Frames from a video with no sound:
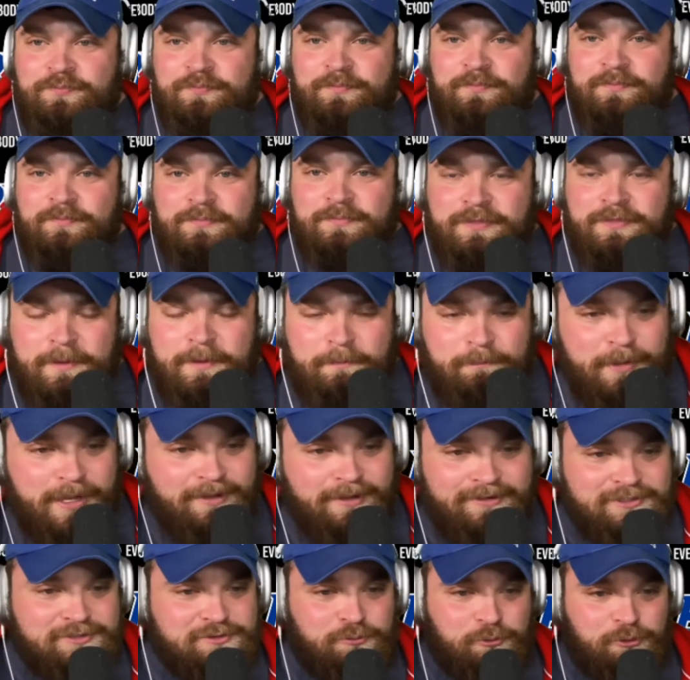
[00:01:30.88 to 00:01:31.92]
The
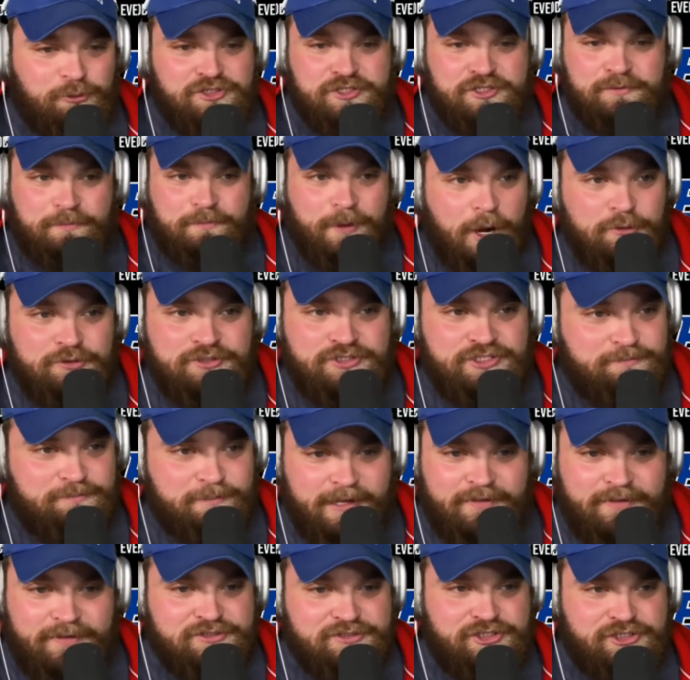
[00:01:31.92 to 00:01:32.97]
Bills were supposed to be
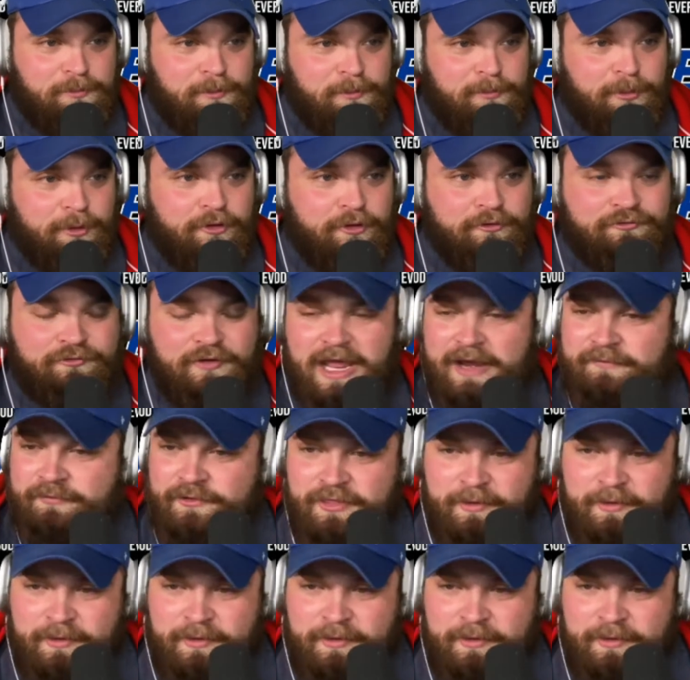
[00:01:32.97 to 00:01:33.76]
the Super Bowl favorite.